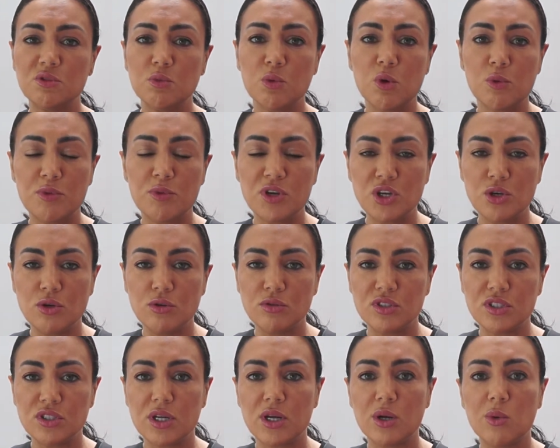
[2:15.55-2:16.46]
we'll be
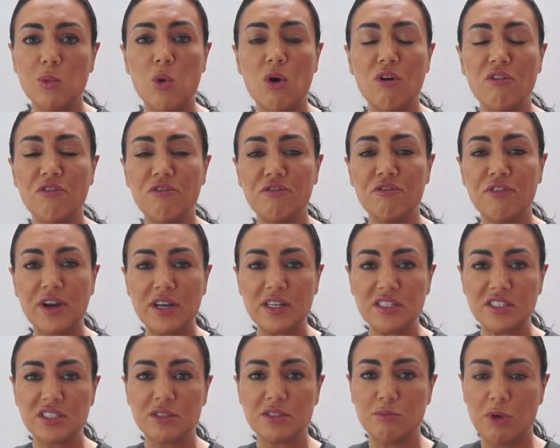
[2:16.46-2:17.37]
using, what
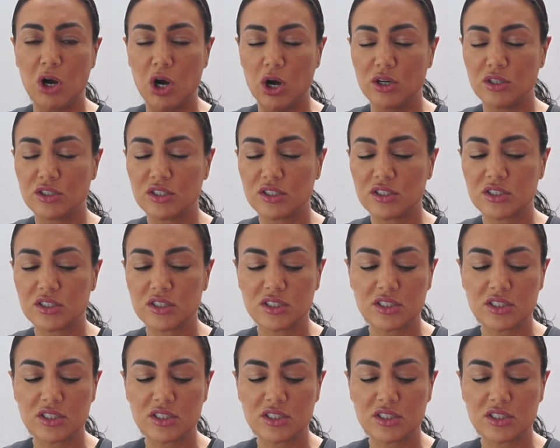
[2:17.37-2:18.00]
face masks.